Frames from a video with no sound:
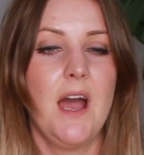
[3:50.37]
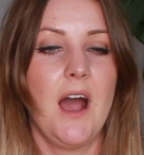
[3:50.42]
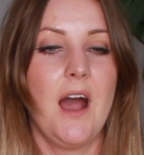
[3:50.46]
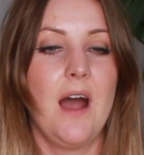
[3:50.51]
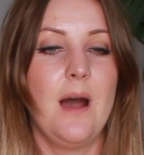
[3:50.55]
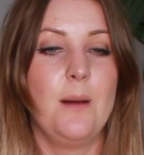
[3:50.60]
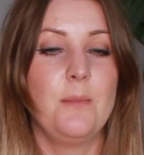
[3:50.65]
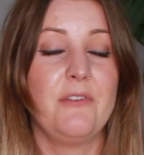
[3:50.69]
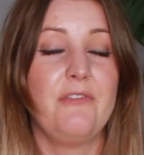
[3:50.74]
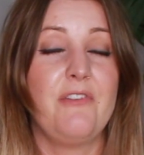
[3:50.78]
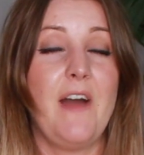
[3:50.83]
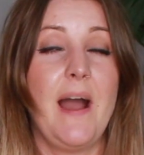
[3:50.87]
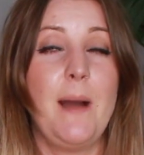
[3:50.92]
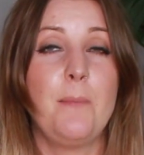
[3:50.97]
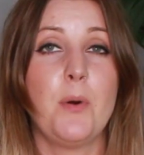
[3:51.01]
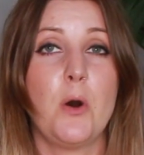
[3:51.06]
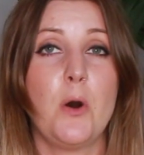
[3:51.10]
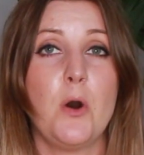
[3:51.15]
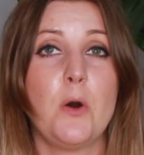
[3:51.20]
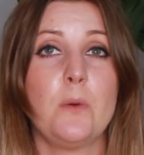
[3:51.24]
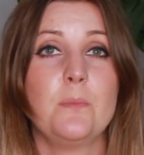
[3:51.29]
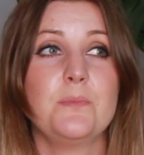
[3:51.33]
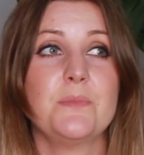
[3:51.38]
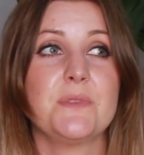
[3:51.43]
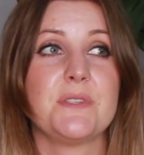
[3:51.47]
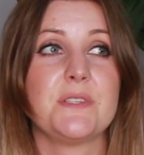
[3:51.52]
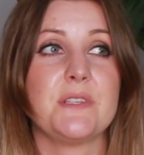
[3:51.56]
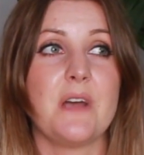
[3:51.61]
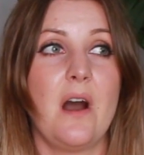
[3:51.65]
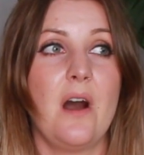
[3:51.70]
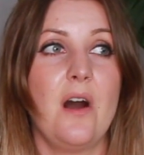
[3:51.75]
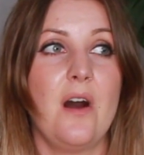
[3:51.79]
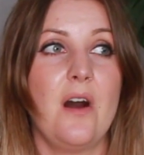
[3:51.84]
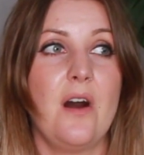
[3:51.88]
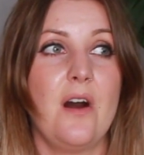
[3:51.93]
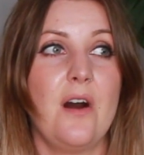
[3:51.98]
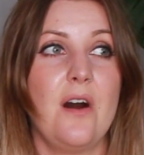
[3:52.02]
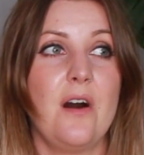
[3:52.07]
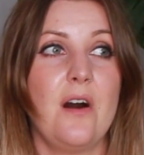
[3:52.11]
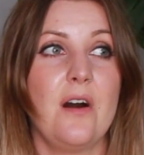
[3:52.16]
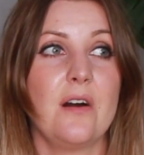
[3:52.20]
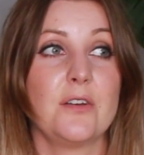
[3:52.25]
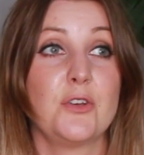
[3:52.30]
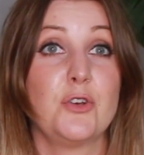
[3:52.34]
Fat bombs
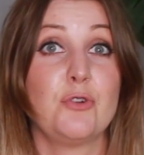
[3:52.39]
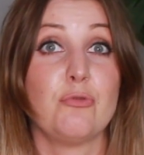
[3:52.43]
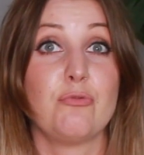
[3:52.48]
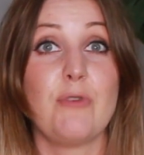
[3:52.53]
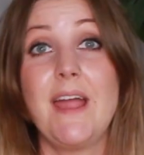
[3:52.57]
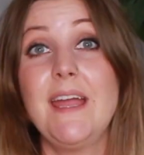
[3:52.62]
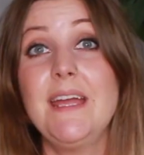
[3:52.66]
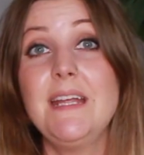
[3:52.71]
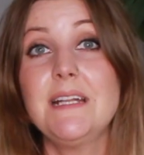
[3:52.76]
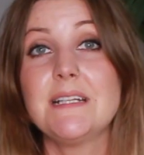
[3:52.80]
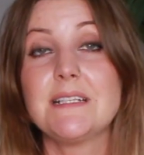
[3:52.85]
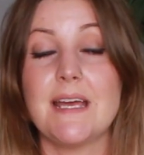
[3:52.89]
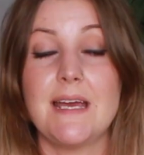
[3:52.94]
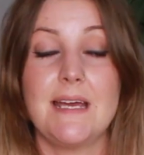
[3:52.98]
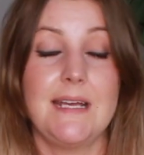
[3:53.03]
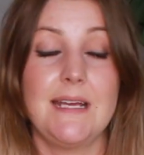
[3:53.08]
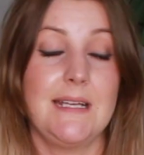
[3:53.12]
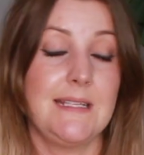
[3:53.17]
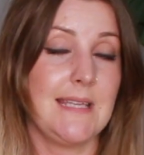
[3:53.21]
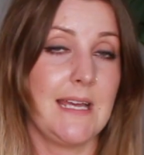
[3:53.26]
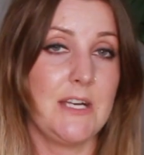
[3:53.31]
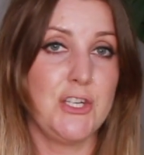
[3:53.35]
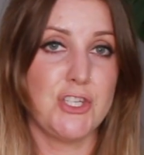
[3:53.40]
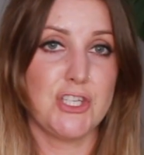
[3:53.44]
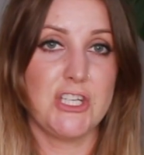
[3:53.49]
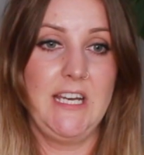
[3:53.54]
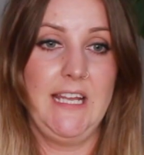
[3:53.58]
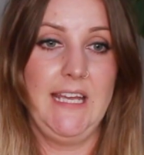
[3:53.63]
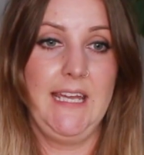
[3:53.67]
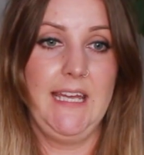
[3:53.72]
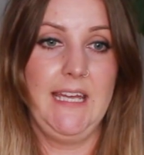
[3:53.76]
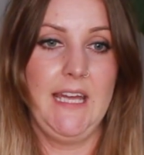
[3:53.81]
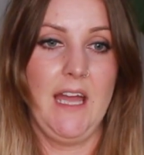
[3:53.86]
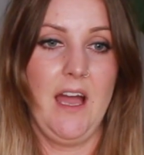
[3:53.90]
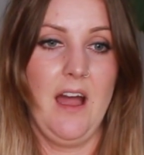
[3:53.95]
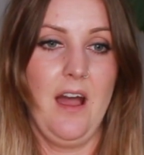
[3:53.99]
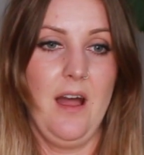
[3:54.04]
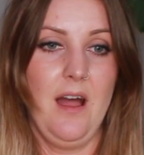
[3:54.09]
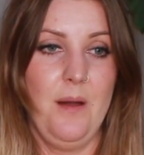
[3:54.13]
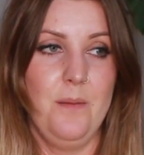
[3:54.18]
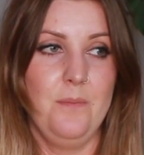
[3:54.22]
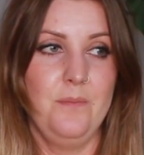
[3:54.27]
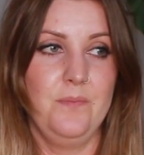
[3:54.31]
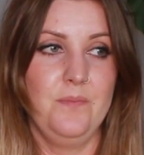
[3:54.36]
are great. They're essentially
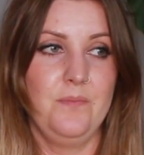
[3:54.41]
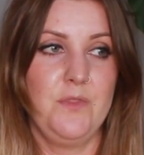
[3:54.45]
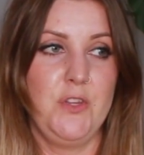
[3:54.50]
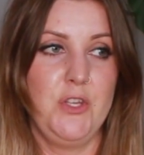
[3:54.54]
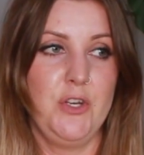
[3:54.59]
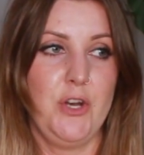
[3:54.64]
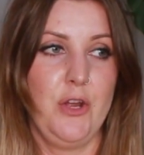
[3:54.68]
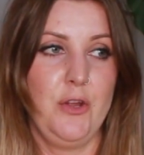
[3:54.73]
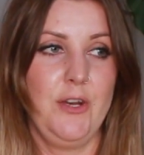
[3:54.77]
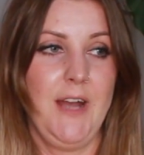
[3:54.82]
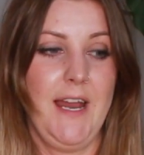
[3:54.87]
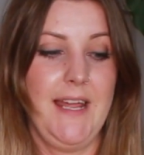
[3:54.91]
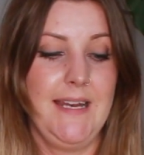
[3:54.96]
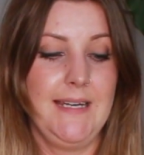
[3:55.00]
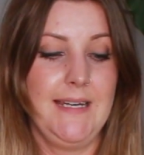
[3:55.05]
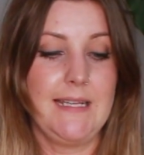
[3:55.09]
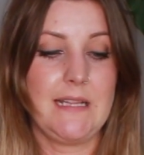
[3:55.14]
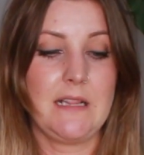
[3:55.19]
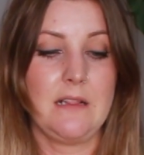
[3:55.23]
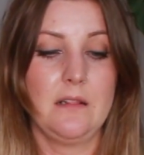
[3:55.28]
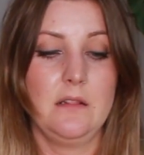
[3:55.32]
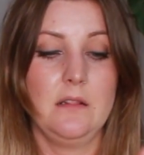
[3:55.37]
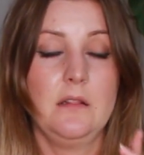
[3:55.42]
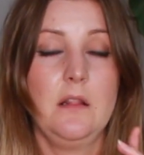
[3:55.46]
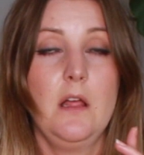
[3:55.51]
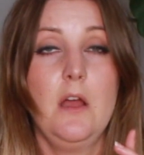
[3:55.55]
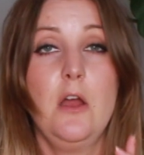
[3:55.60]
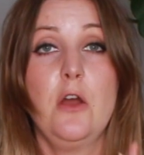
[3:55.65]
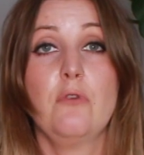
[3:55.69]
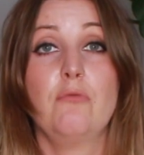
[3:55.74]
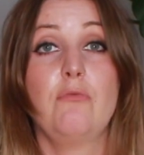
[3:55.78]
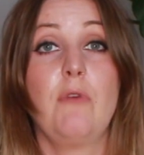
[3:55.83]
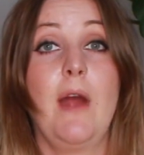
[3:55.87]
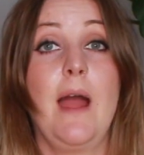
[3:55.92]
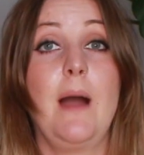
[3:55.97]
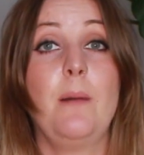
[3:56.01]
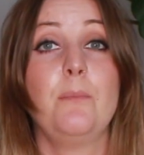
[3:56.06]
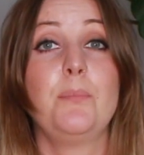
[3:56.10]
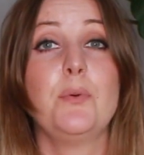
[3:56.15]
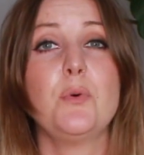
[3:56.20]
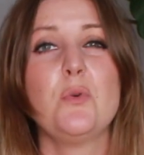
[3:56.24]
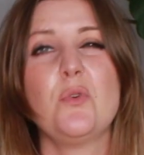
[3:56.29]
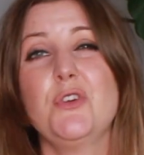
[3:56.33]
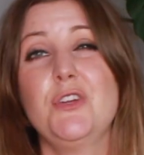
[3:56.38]
like little
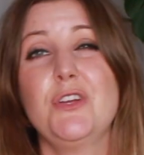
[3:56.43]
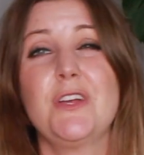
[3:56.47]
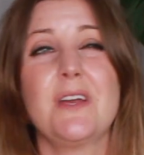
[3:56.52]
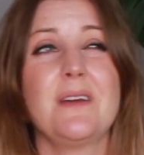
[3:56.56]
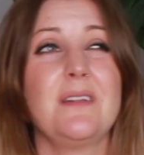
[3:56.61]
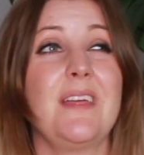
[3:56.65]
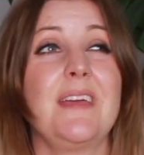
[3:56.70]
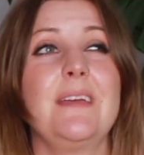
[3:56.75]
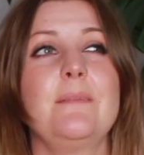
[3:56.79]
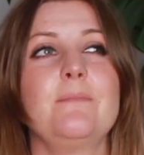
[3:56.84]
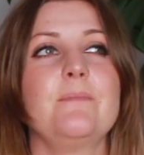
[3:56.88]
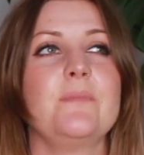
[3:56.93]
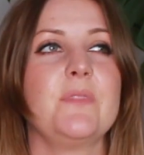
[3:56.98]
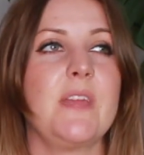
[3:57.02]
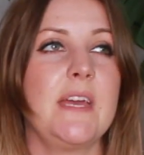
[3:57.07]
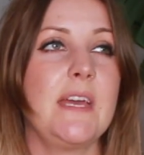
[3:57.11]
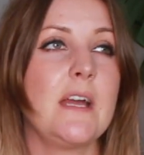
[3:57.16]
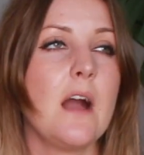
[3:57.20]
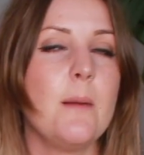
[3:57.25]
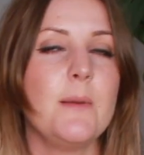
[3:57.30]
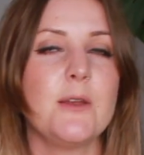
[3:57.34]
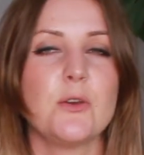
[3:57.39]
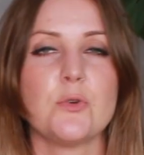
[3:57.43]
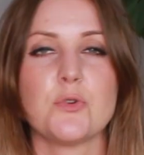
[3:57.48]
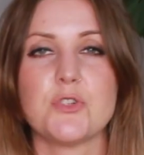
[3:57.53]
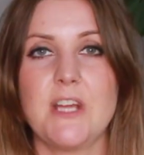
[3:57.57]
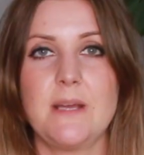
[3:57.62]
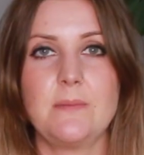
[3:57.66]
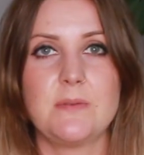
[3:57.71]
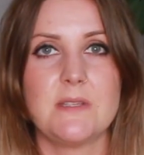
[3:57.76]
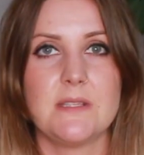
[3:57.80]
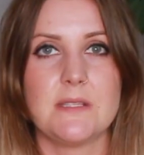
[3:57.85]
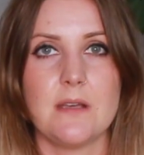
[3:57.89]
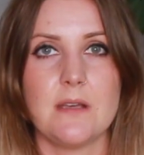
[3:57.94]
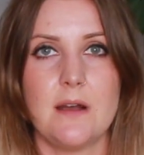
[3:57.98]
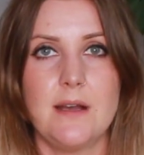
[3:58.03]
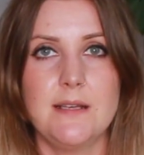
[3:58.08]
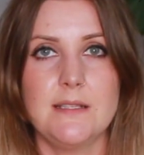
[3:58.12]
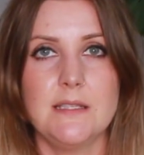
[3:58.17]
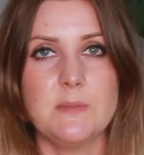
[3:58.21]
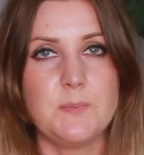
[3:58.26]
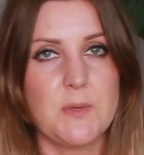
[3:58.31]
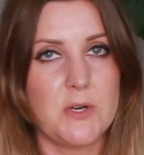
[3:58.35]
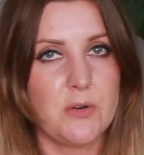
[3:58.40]
round ball, or they come in all shapes and
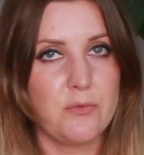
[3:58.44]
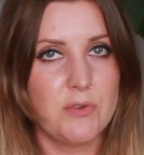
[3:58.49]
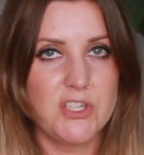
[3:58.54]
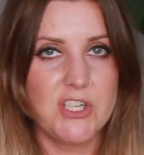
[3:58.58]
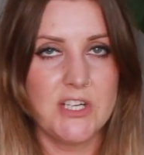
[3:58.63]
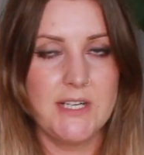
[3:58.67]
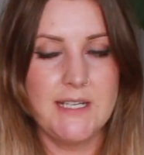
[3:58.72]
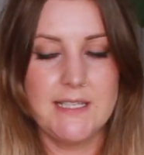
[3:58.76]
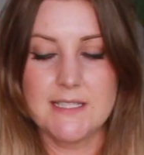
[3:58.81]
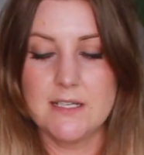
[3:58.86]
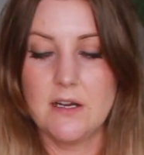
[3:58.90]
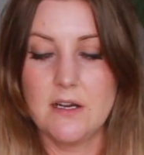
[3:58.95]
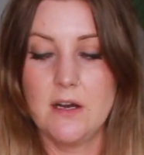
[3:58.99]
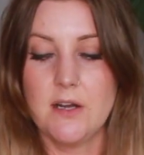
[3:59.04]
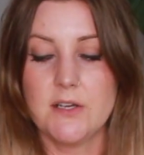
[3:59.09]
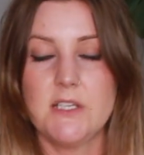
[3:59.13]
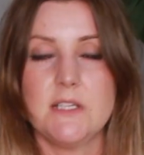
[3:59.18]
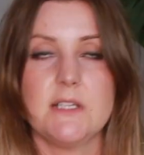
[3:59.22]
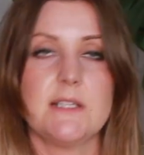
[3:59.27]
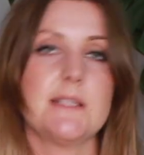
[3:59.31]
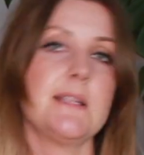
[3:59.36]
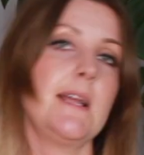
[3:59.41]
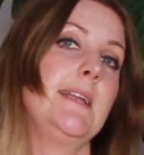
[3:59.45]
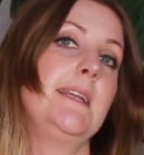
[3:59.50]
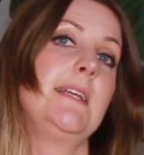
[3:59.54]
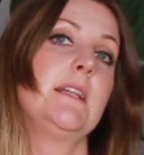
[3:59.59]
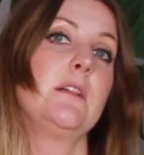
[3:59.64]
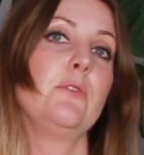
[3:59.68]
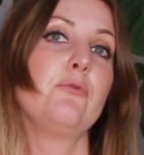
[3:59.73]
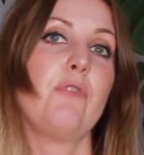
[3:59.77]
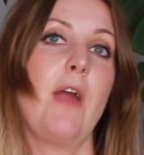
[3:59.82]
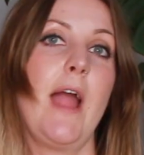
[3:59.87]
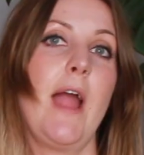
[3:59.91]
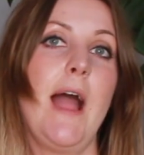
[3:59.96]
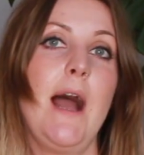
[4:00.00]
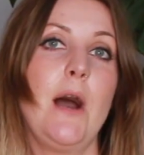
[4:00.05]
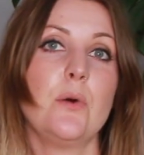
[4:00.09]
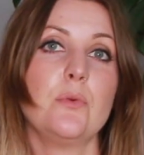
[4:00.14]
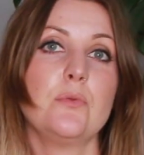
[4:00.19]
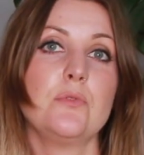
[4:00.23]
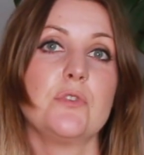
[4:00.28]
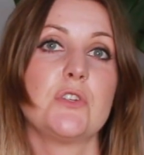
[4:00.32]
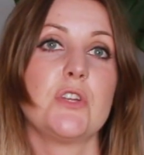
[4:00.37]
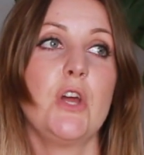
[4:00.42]
sizes, but originally started as like little
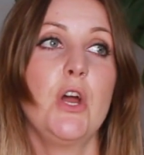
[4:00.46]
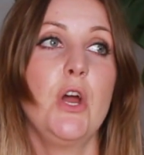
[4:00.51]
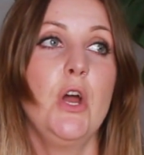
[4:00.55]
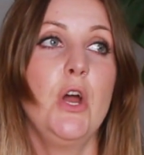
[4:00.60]
round,